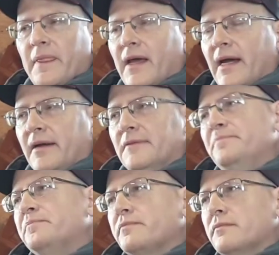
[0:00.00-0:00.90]
And
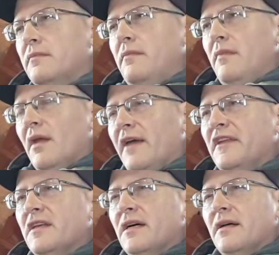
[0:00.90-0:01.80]
I
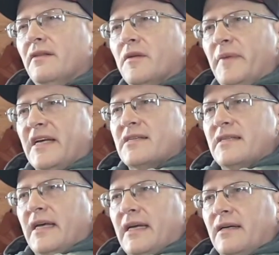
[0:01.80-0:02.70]
think the biggest
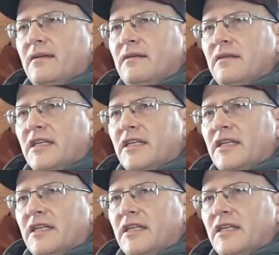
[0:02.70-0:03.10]
thing,